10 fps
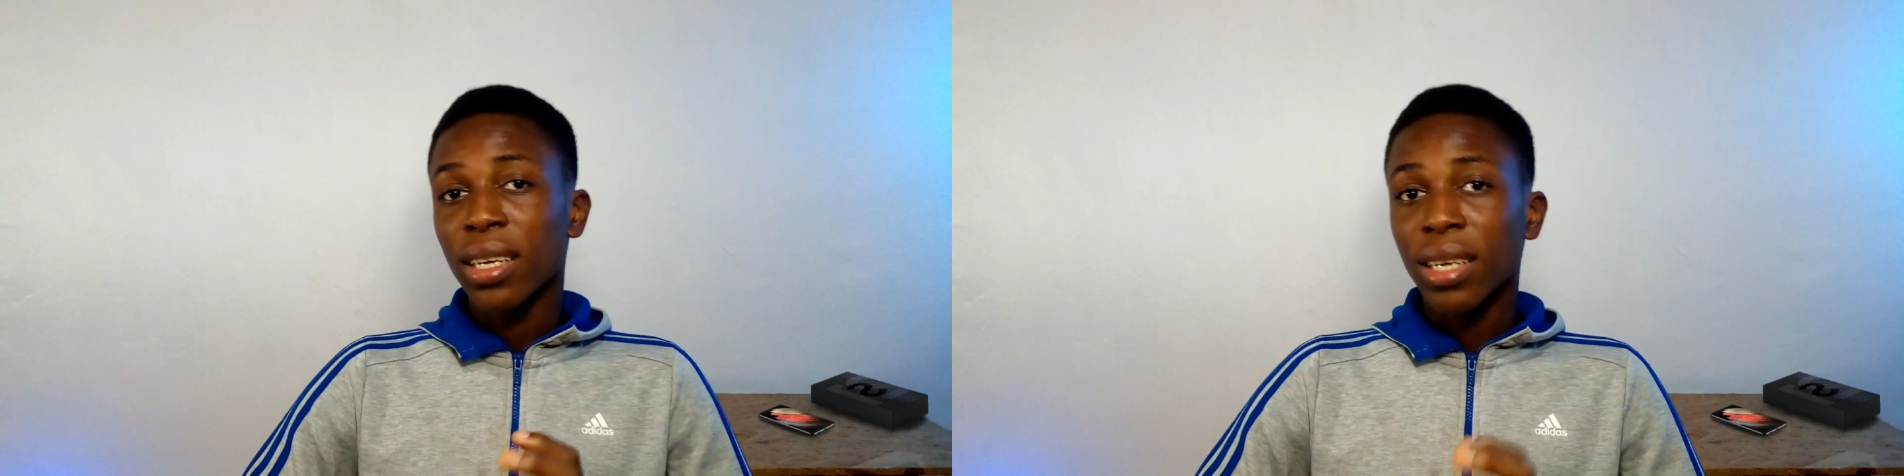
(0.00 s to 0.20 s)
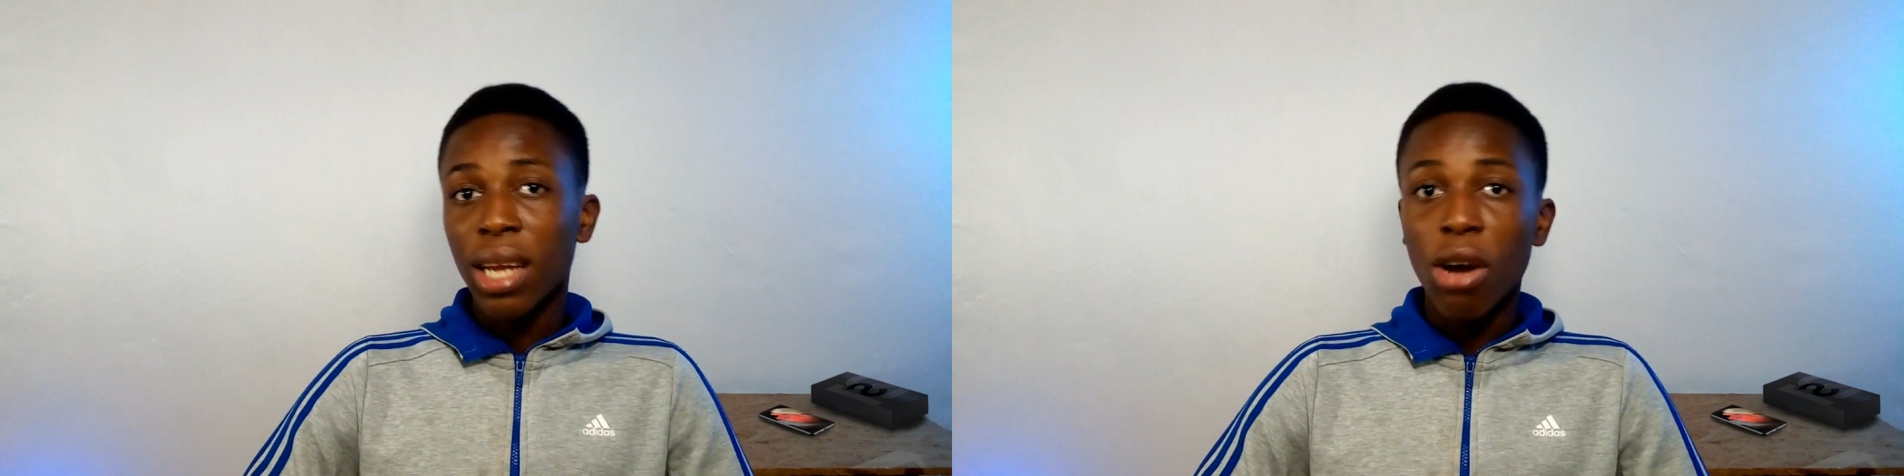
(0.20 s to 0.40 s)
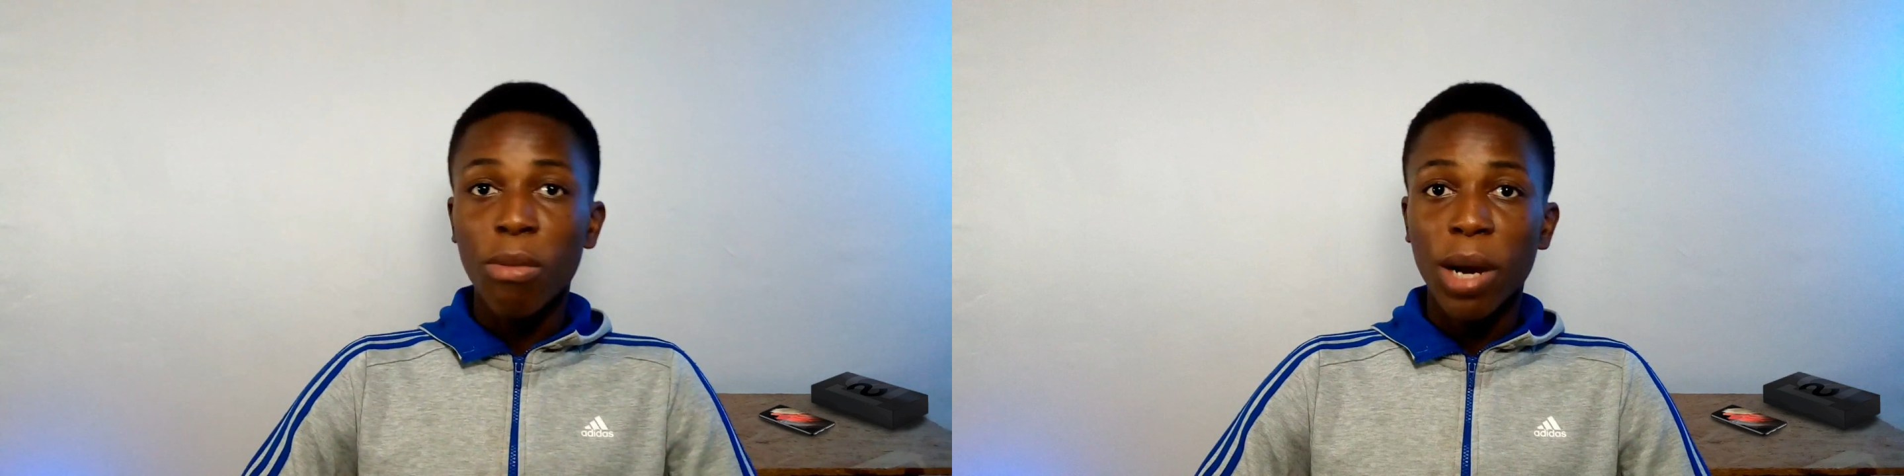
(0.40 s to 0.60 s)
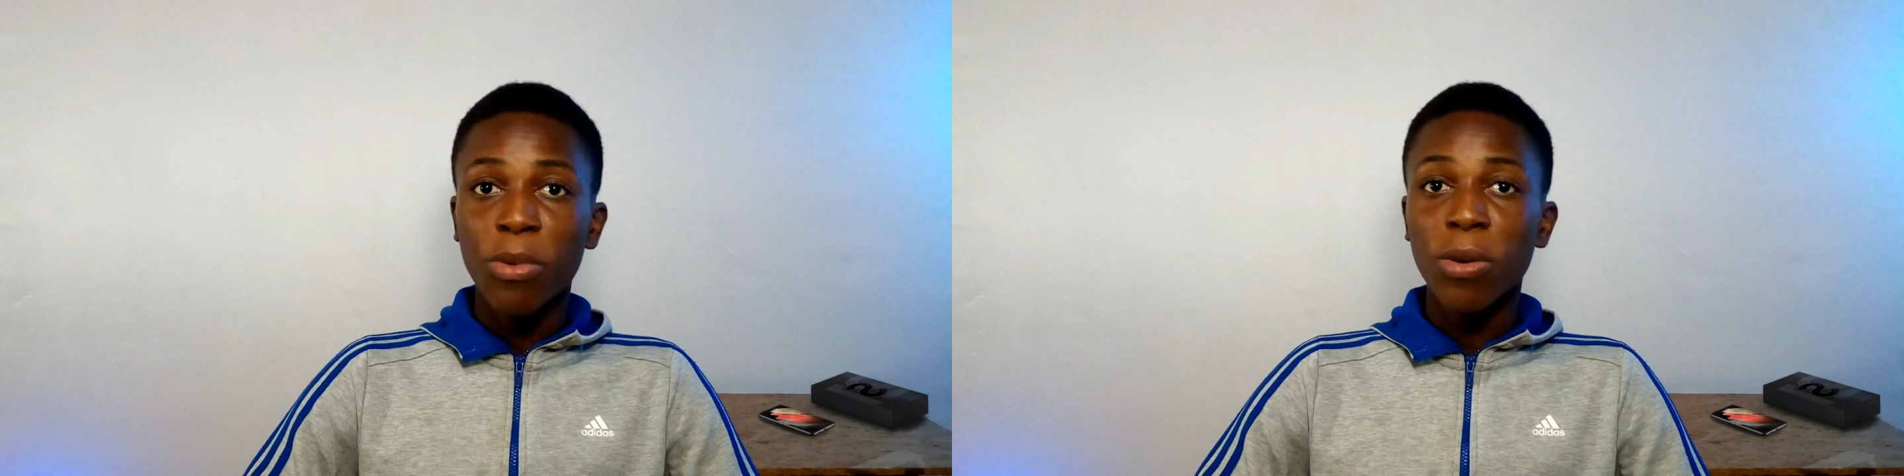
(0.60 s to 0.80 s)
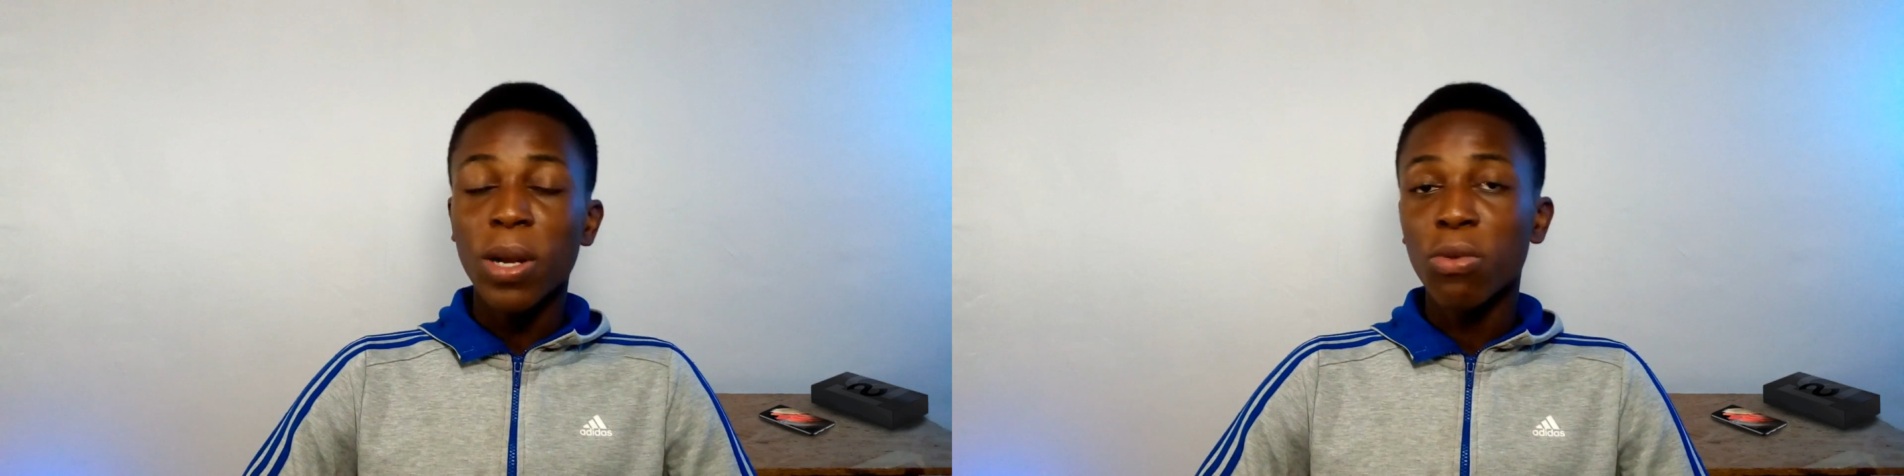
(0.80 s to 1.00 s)
Now my
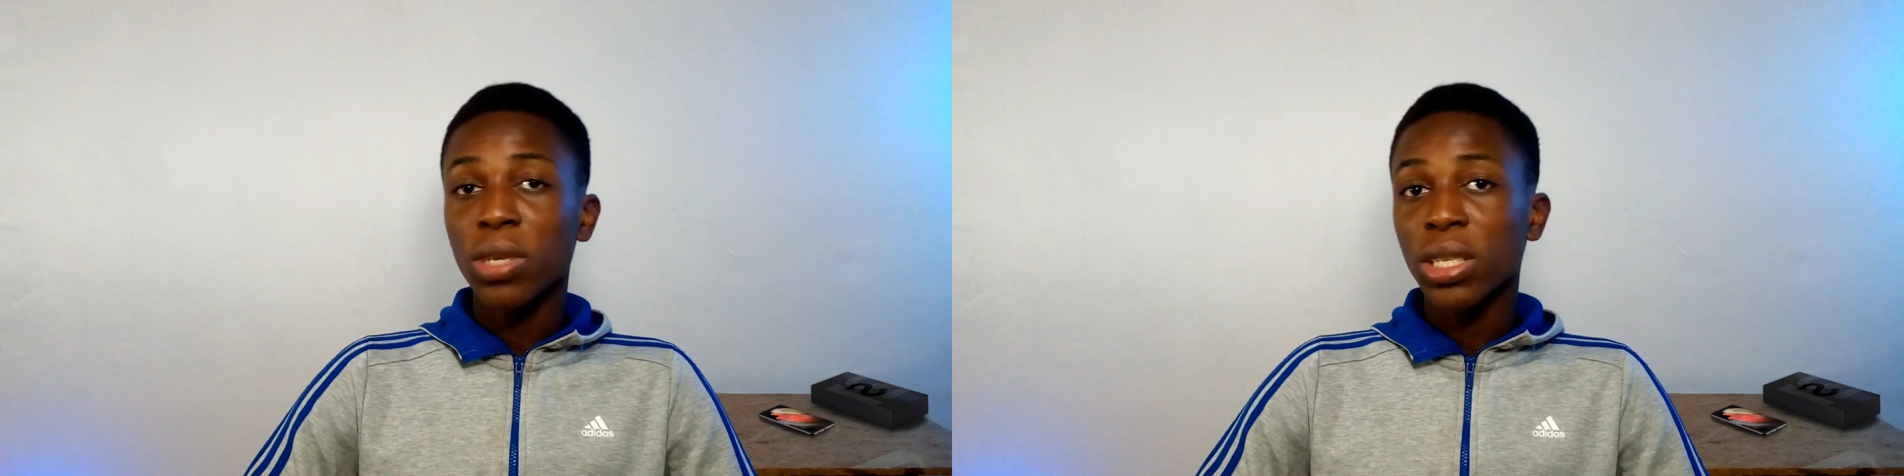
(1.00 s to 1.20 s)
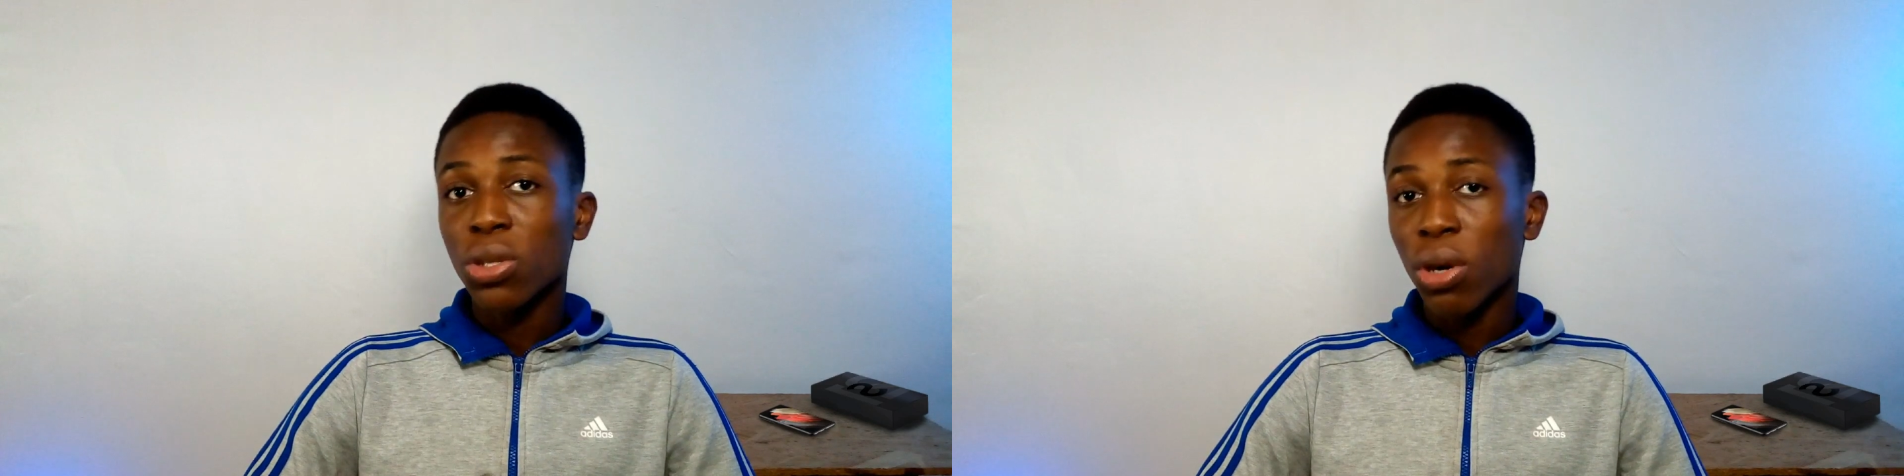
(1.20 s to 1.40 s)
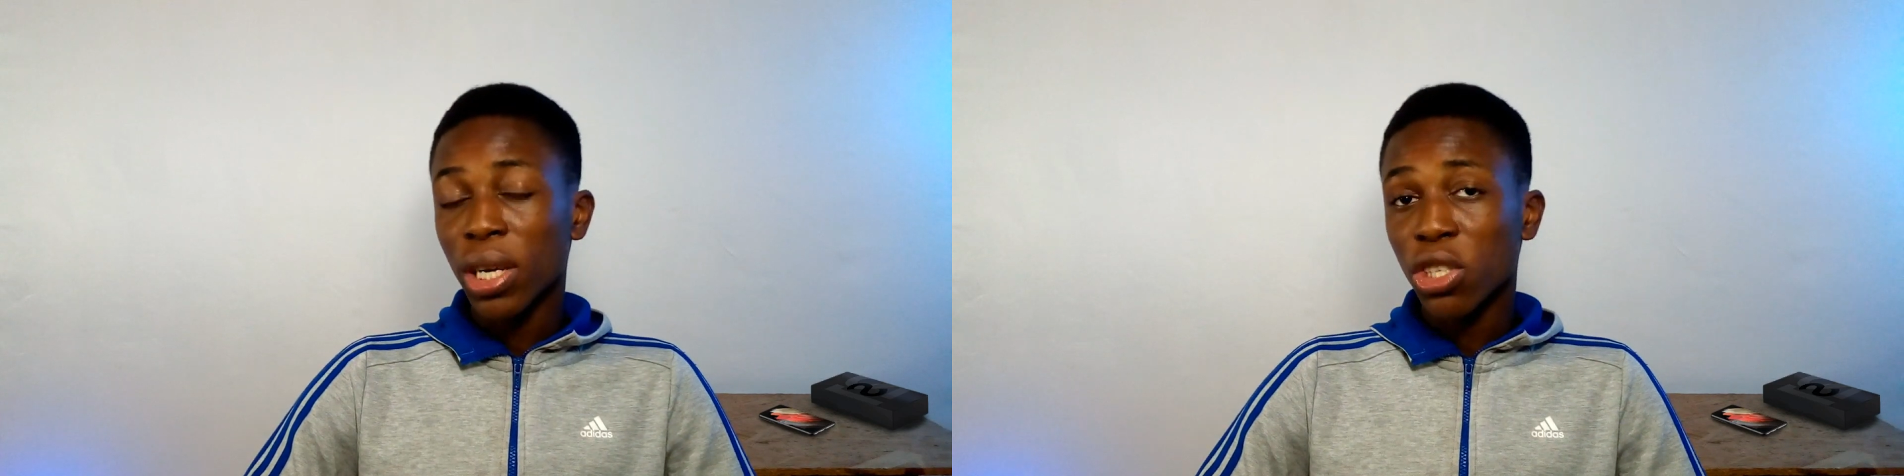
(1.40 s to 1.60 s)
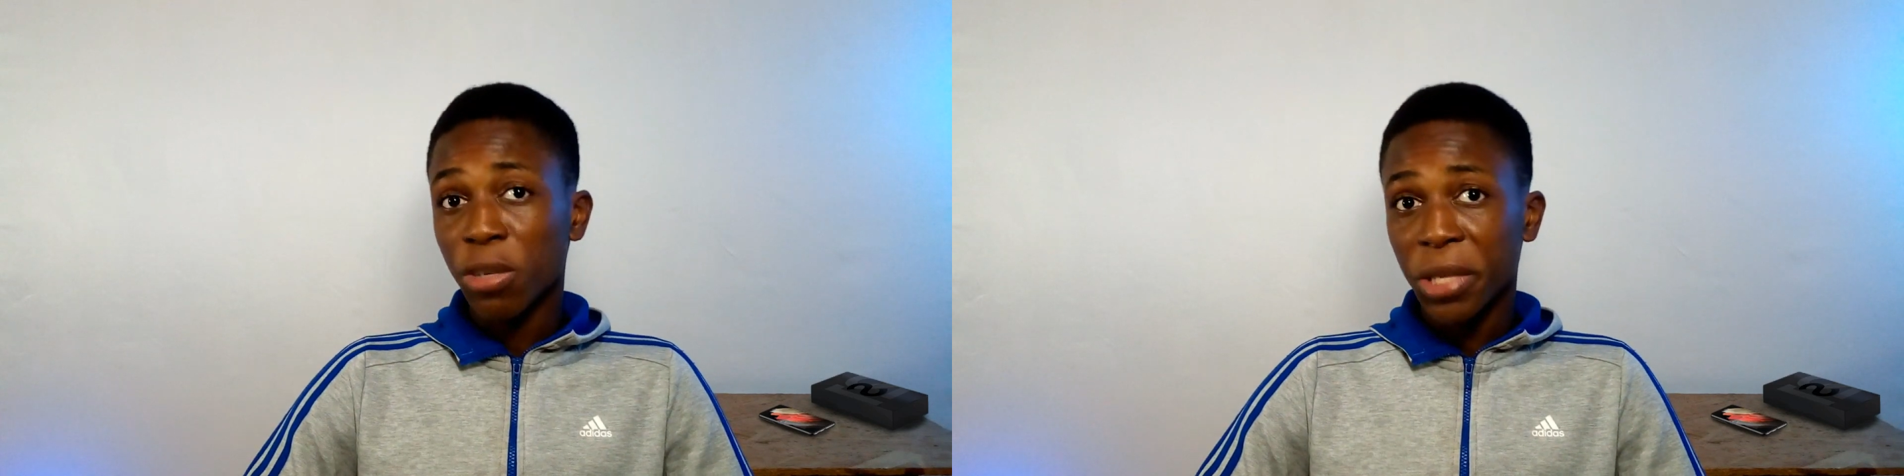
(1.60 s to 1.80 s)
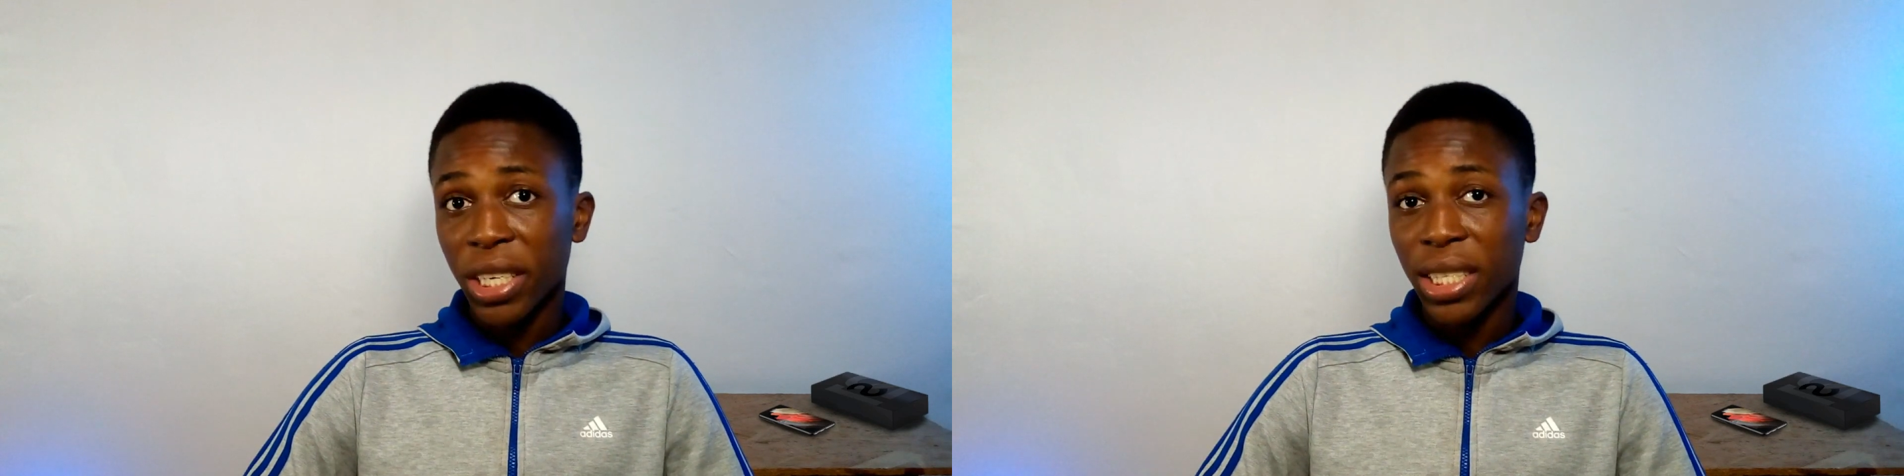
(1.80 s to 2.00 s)
problem with the storage
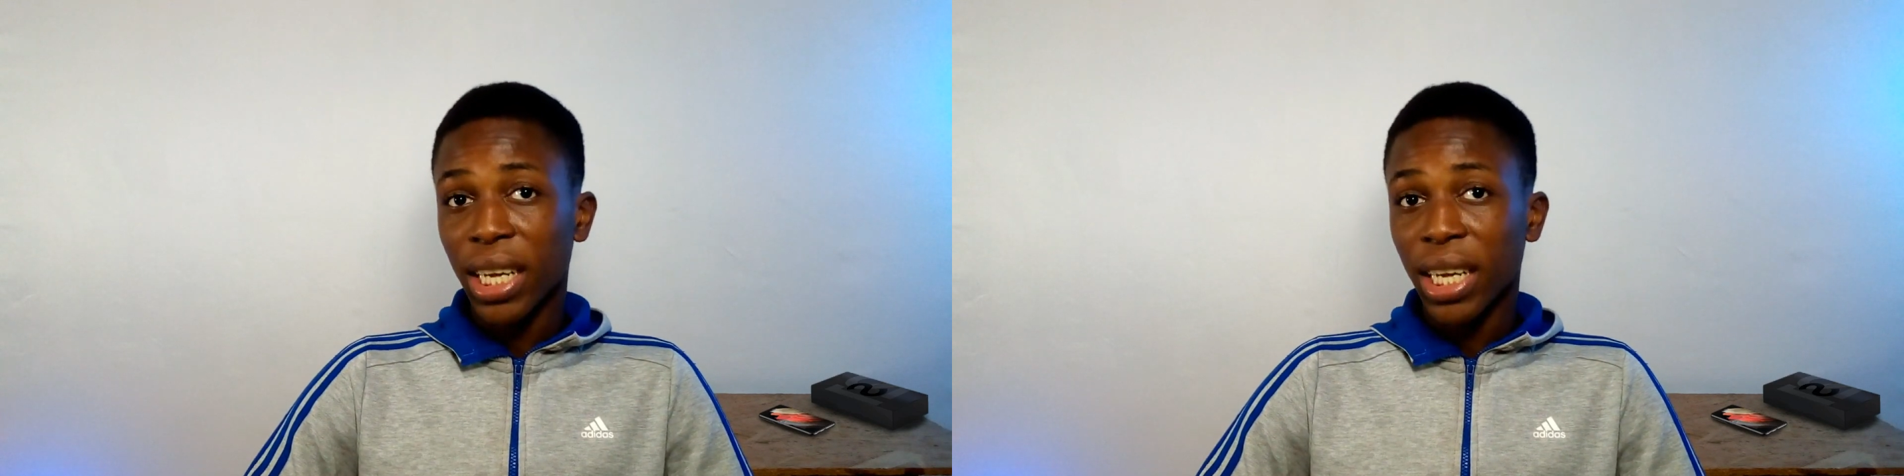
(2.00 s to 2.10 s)
option is